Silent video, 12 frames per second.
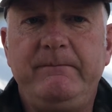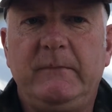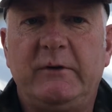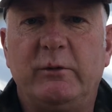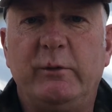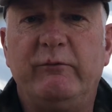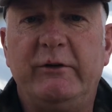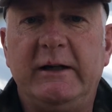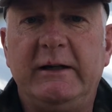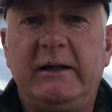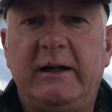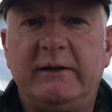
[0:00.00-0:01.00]
So we
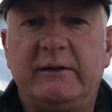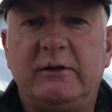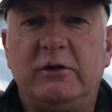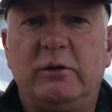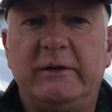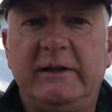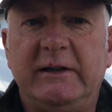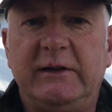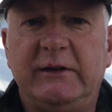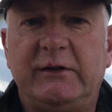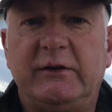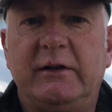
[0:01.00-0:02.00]
really liked Golden
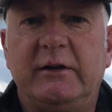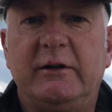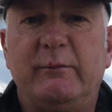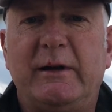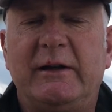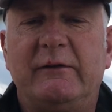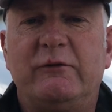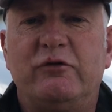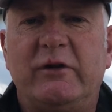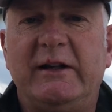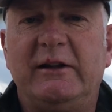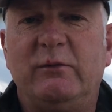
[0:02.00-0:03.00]
Ears and the amount of
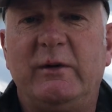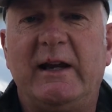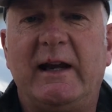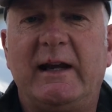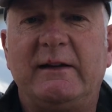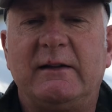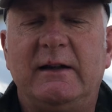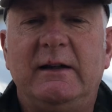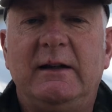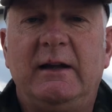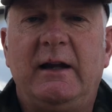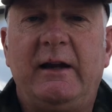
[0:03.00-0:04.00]
drain that we had.
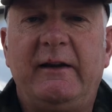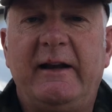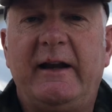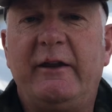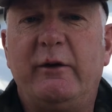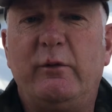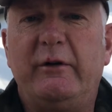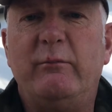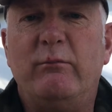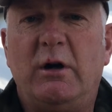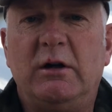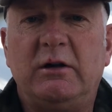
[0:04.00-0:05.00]
And now that we're in
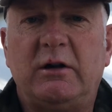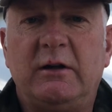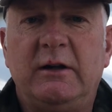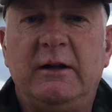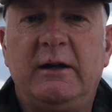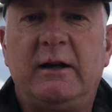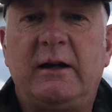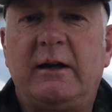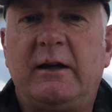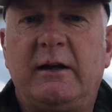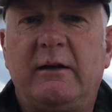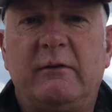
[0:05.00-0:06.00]
Monck,
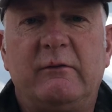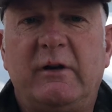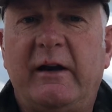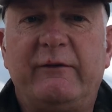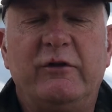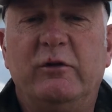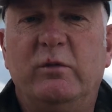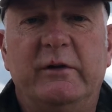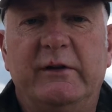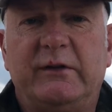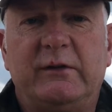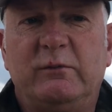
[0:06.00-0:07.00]
uh, I have no
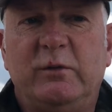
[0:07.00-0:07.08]
worries.